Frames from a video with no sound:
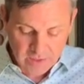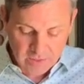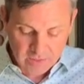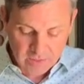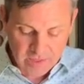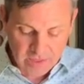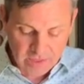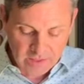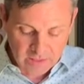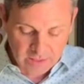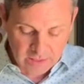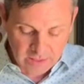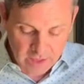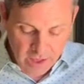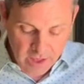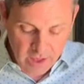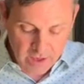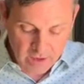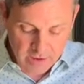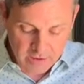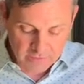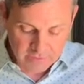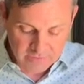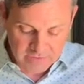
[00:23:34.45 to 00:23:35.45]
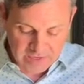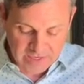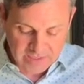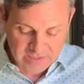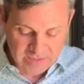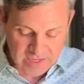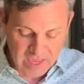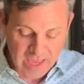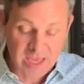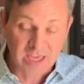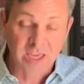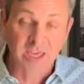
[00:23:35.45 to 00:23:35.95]
that love
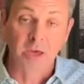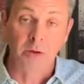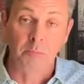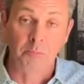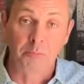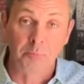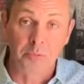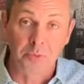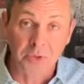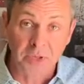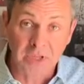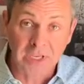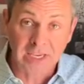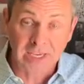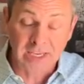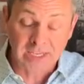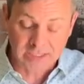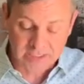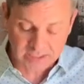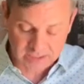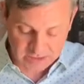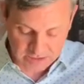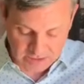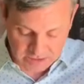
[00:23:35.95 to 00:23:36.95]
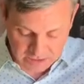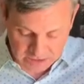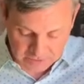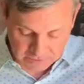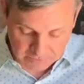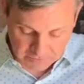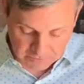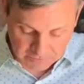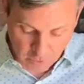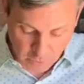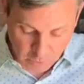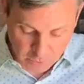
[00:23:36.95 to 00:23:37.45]
is a complete
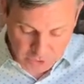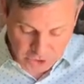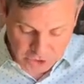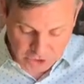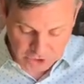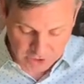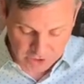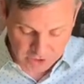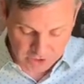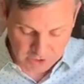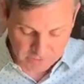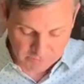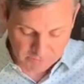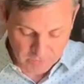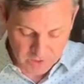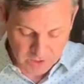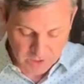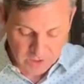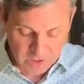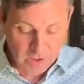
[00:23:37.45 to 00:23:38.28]
devotion,